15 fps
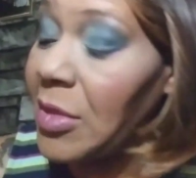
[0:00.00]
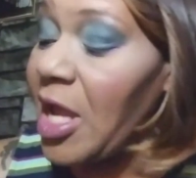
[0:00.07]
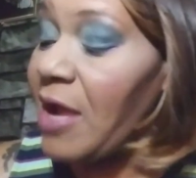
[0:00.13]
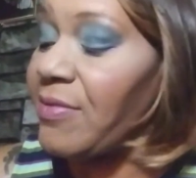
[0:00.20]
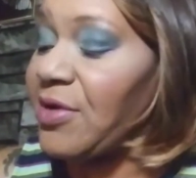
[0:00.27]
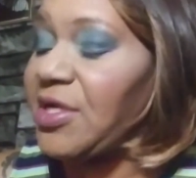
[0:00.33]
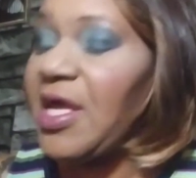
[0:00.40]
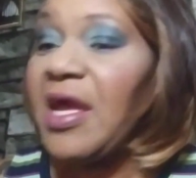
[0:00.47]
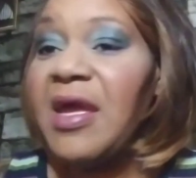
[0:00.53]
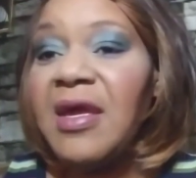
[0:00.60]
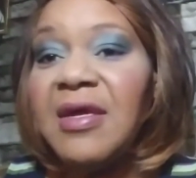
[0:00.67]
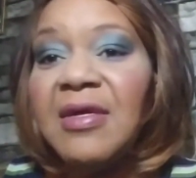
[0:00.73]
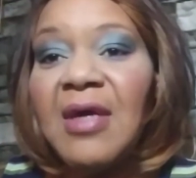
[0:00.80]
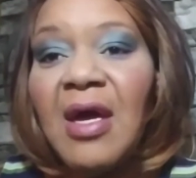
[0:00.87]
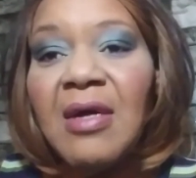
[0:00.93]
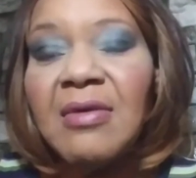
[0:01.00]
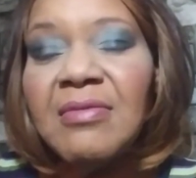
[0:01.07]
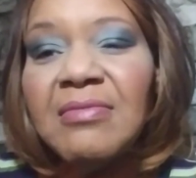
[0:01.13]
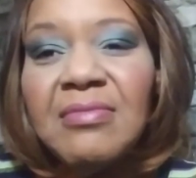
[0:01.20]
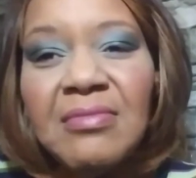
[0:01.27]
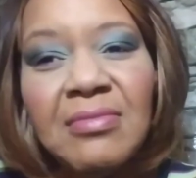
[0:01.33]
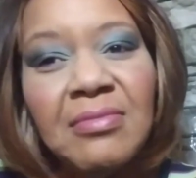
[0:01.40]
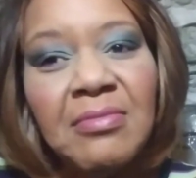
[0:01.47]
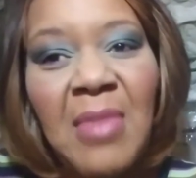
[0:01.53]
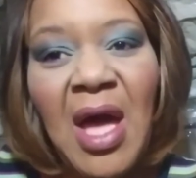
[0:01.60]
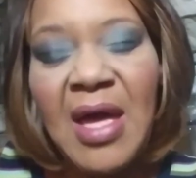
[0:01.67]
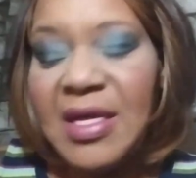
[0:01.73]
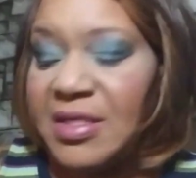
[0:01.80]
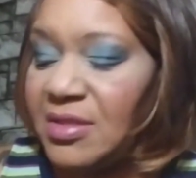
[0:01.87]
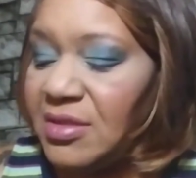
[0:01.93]
everyday
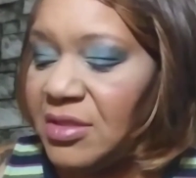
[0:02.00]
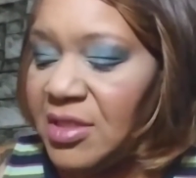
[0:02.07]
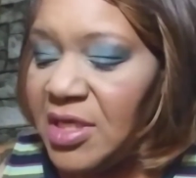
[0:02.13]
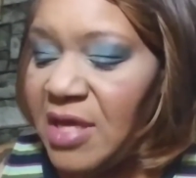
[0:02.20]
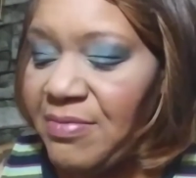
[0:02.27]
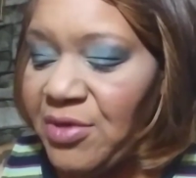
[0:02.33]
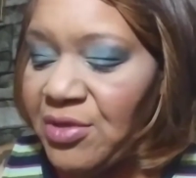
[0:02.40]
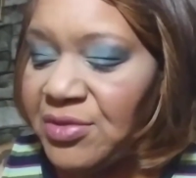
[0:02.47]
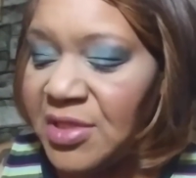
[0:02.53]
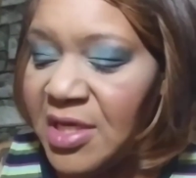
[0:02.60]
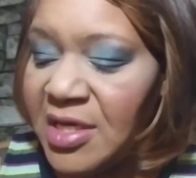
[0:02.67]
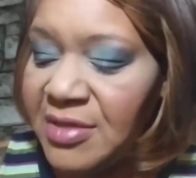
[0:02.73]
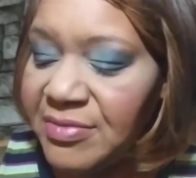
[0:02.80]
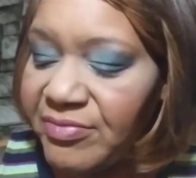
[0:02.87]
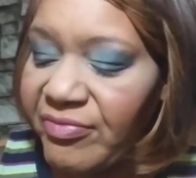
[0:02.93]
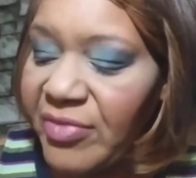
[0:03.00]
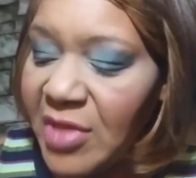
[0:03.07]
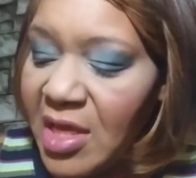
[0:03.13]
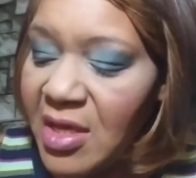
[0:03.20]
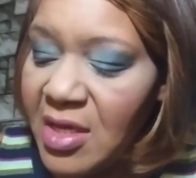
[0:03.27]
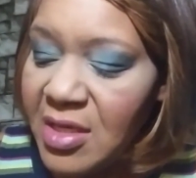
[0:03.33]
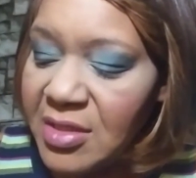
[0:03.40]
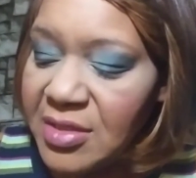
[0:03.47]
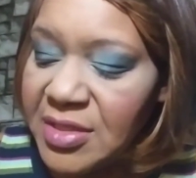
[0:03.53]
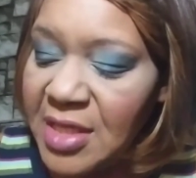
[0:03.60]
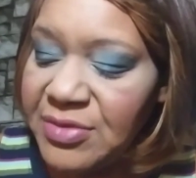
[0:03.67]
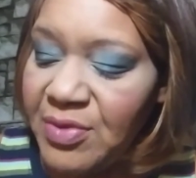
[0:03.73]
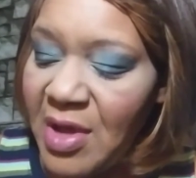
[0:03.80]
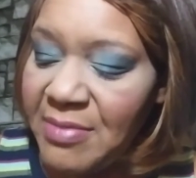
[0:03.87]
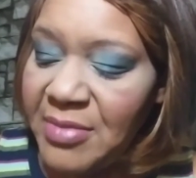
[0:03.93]
mind to keep using it. So
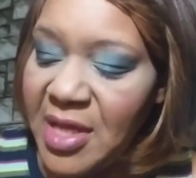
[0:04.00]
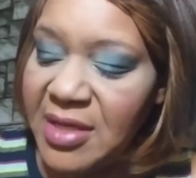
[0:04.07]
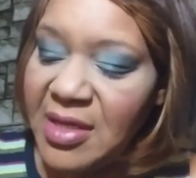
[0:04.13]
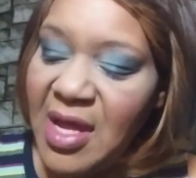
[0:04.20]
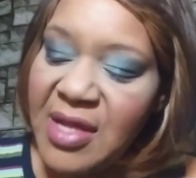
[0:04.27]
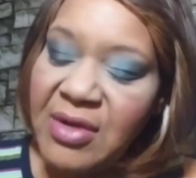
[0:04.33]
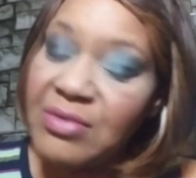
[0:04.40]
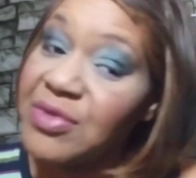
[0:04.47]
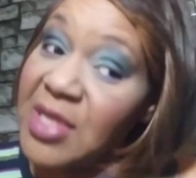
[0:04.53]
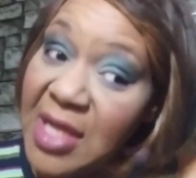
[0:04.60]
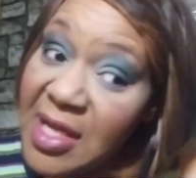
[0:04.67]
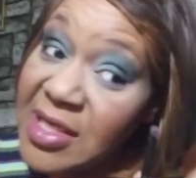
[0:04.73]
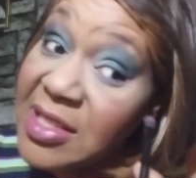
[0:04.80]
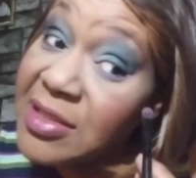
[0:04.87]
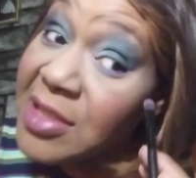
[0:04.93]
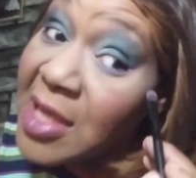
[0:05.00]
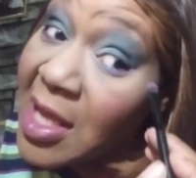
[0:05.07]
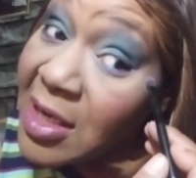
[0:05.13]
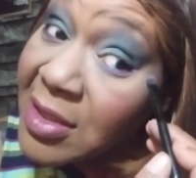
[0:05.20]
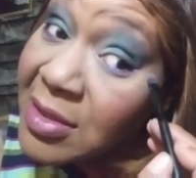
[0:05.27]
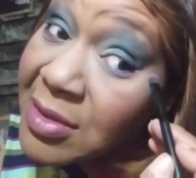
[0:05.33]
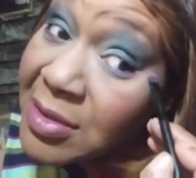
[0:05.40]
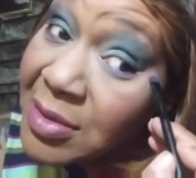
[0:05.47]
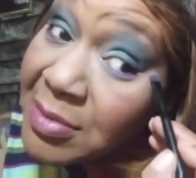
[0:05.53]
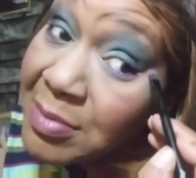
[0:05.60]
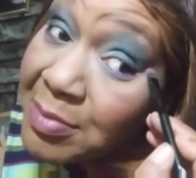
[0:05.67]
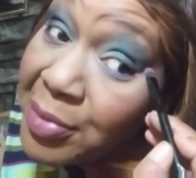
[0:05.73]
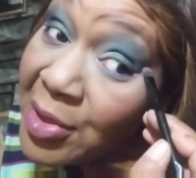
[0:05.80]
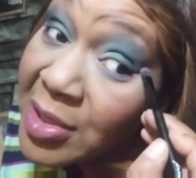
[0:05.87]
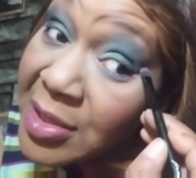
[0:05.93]
that's why I'm like, I don't think I need the color
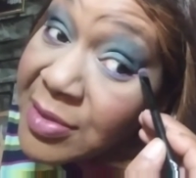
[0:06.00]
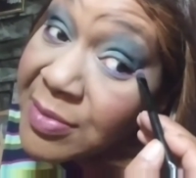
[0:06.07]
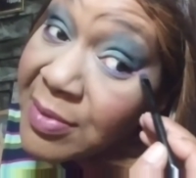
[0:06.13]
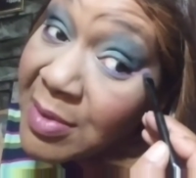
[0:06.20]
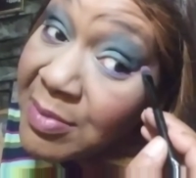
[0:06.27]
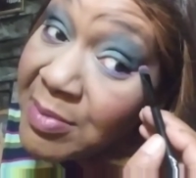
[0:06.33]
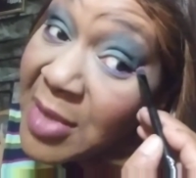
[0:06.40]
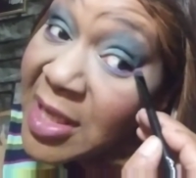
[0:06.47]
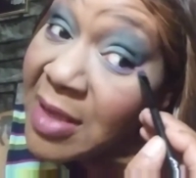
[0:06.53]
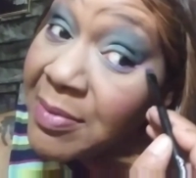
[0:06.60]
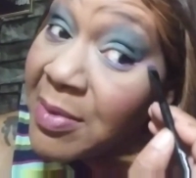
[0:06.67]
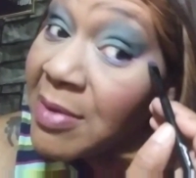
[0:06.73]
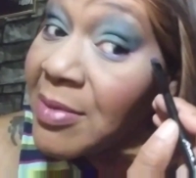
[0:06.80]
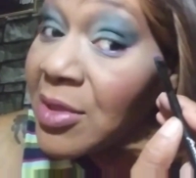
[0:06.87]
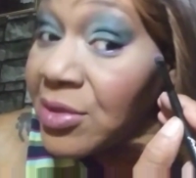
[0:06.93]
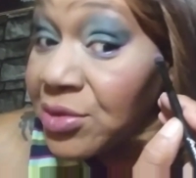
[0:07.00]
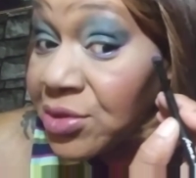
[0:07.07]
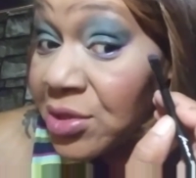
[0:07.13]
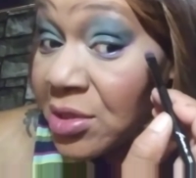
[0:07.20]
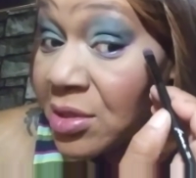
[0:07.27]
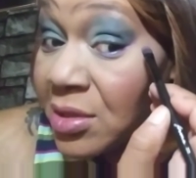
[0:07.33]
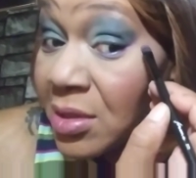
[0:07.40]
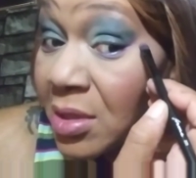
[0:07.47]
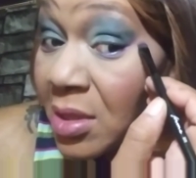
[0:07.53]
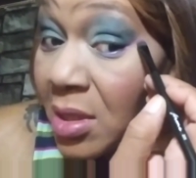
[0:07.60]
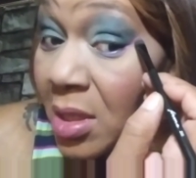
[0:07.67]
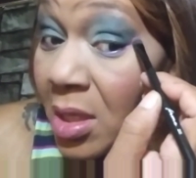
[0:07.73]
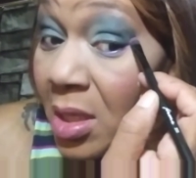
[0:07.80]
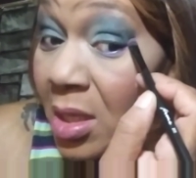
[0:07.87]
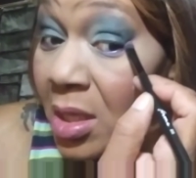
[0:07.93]
books from Makeup Revolution.
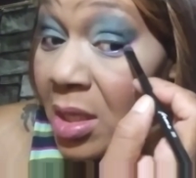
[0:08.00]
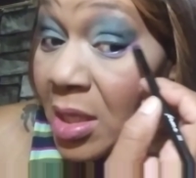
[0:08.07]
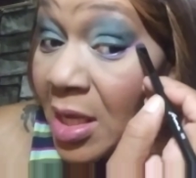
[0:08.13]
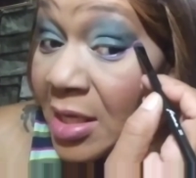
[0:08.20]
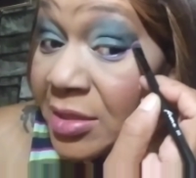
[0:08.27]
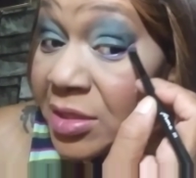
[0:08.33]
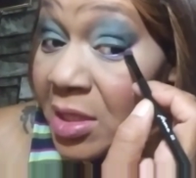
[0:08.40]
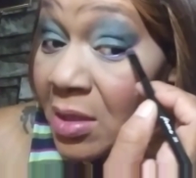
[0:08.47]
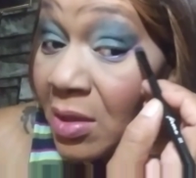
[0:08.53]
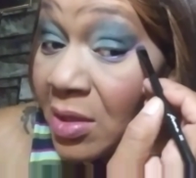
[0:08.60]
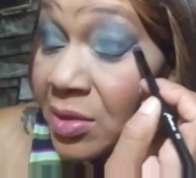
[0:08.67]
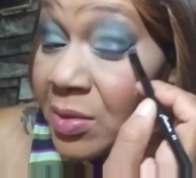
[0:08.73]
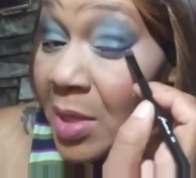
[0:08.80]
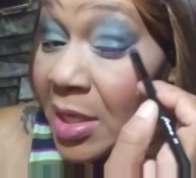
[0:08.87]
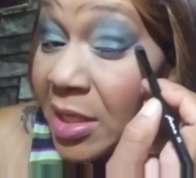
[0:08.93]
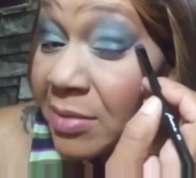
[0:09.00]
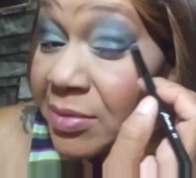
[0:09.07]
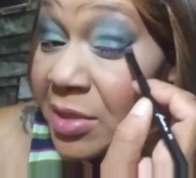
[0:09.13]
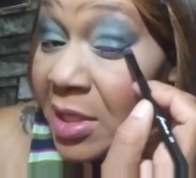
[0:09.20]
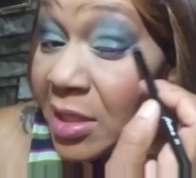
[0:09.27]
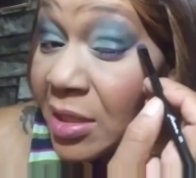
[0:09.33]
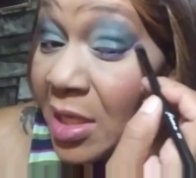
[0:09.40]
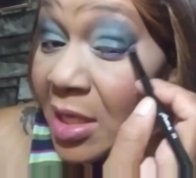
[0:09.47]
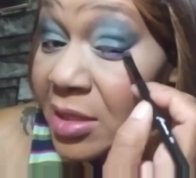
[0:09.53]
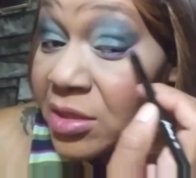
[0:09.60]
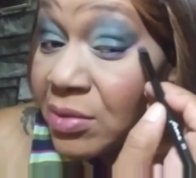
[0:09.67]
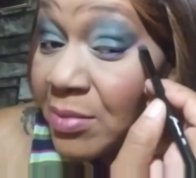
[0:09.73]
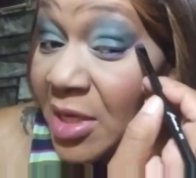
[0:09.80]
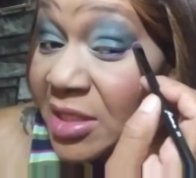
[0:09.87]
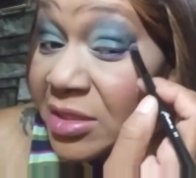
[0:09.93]
That is the only reason why I keep saying that
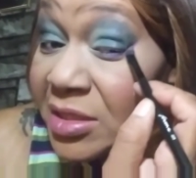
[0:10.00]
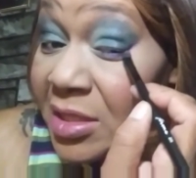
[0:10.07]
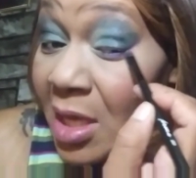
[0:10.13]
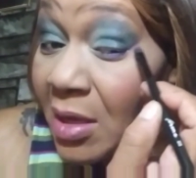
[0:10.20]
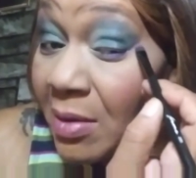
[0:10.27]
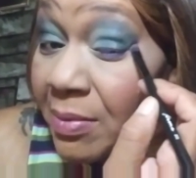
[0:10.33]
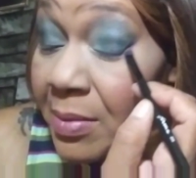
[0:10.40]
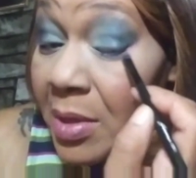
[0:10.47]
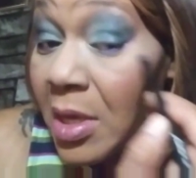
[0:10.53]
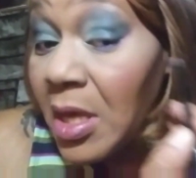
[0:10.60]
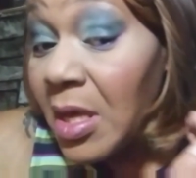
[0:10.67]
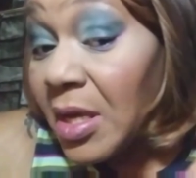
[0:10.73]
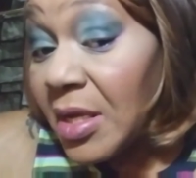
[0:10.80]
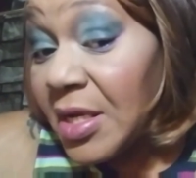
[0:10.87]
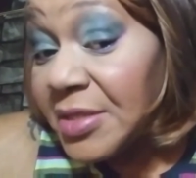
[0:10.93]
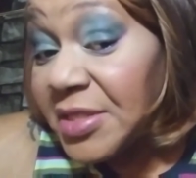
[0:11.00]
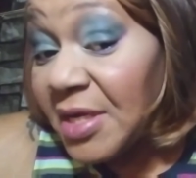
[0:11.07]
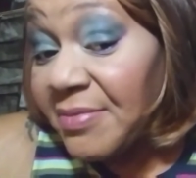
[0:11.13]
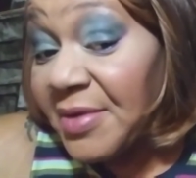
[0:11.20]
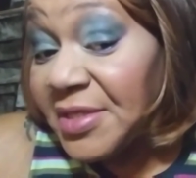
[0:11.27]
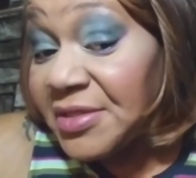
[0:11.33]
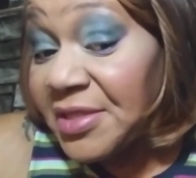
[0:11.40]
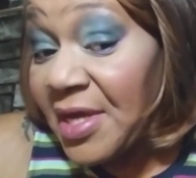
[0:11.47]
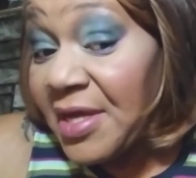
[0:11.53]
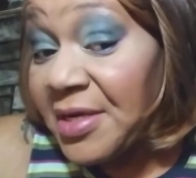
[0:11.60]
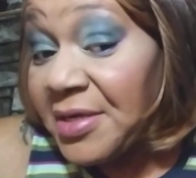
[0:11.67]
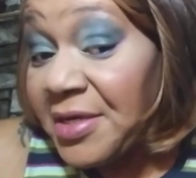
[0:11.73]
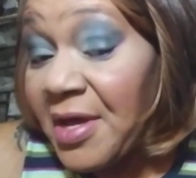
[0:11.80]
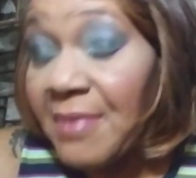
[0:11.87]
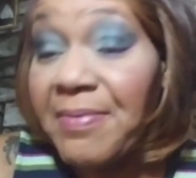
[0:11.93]
to myself. But I think if I say it
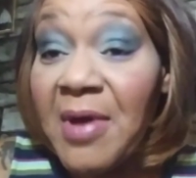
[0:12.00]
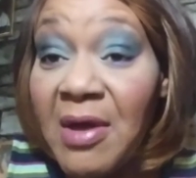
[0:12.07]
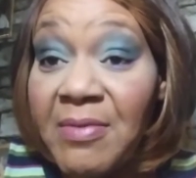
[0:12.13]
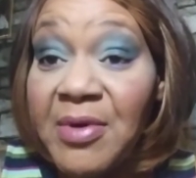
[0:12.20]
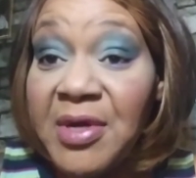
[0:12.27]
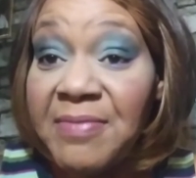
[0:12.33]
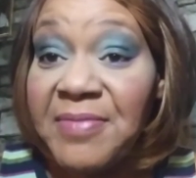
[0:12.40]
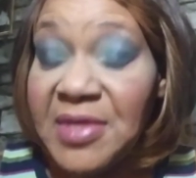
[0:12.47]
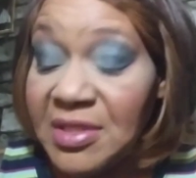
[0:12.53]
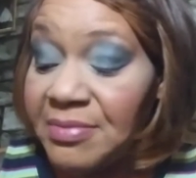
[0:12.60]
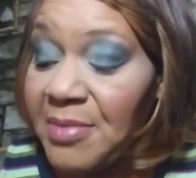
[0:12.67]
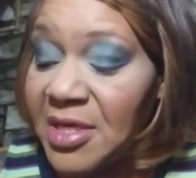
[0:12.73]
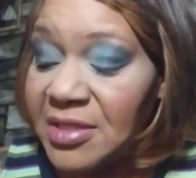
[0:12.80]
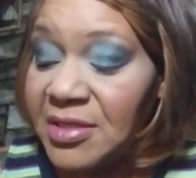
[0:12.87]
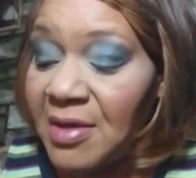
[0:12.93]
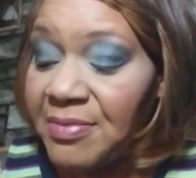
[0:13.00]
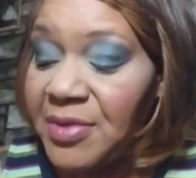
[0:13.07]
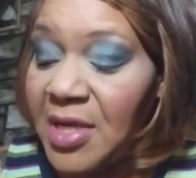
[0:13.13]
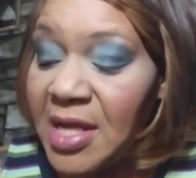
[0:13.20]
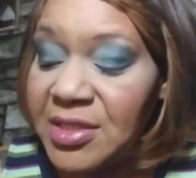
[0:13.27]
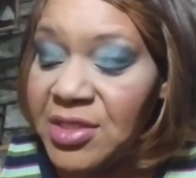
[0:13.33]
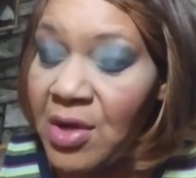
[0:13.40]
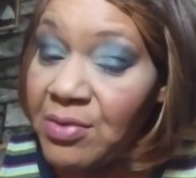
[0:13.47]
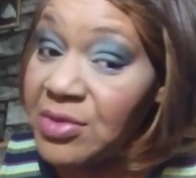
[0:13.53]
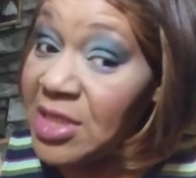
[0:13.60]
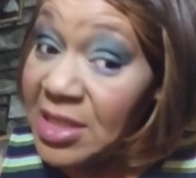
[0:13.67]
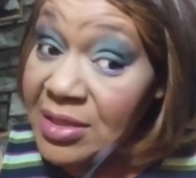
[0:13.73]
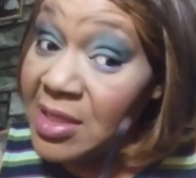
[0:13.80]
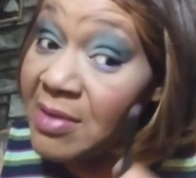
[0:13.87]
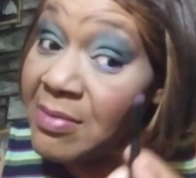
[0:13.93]
enough, I will convince myself that I don't
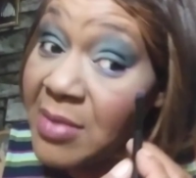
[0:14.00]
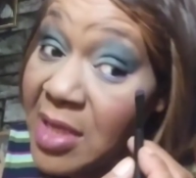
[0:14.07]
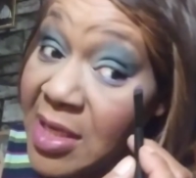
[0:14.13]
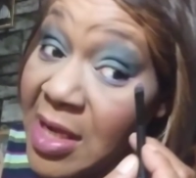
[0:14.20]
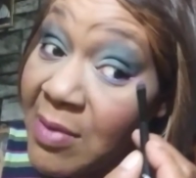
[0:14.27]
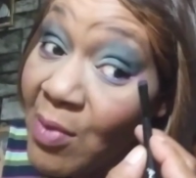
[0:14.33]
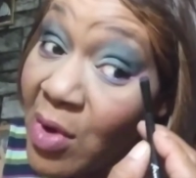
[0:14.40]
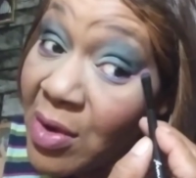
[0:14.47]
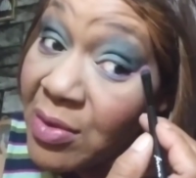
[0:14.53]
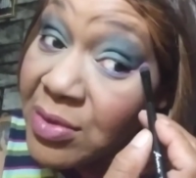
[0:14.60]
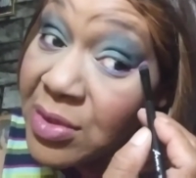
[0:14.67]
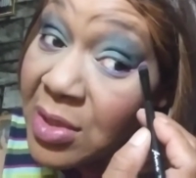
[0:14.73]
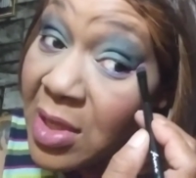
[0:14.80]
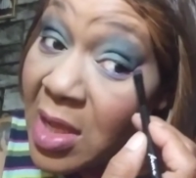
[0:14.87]
need them and I won't